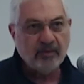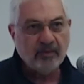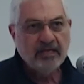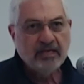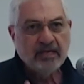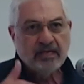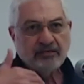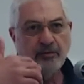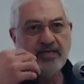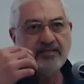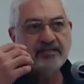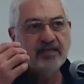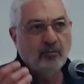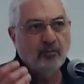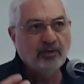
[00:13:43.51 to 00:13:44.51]
So this,
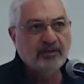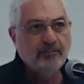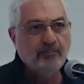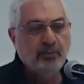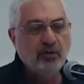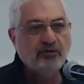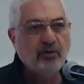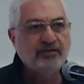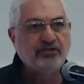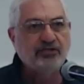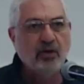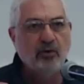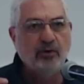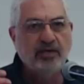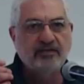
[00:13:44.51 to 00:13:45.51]
what the book tries to
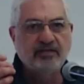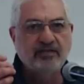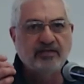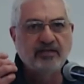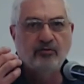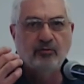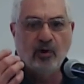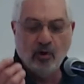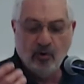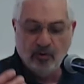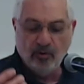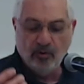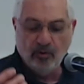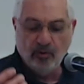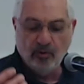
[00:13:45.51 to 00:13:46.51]
show is the
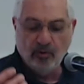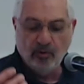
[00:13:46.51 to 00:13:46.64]
growing